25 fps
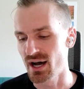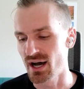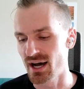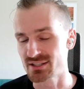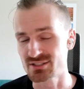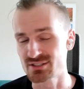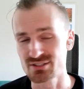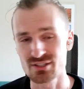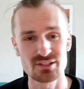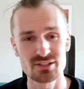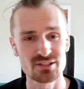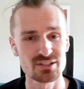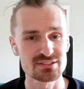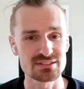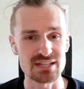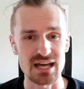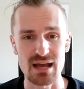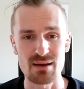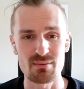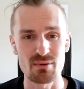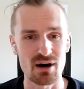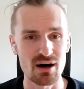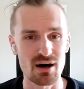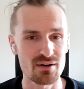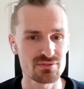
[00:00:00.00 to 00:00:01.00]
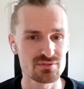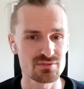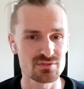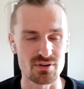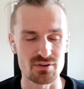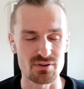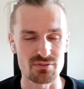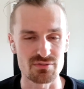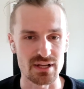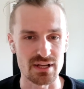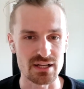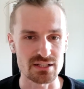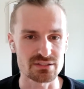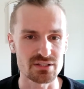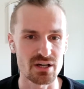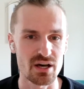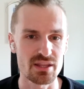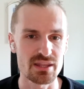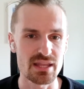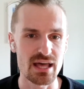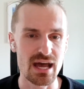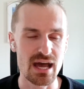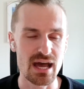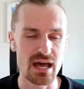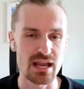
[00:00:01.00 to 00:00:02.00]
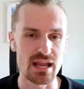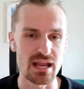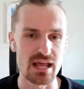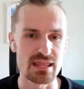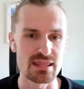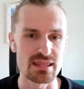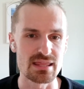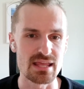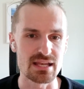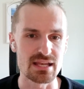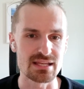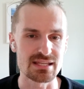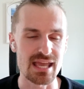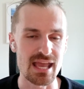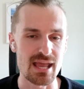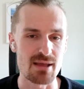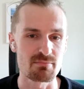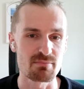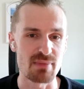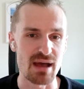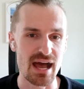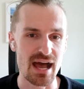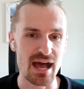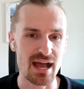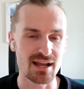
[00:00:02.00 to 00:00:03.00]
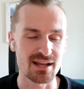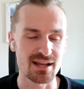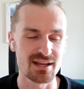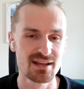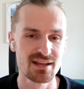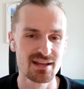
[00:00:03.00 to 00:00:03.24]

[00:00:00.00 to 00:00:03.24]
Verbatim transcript: took a little time off to reflect on that and then came back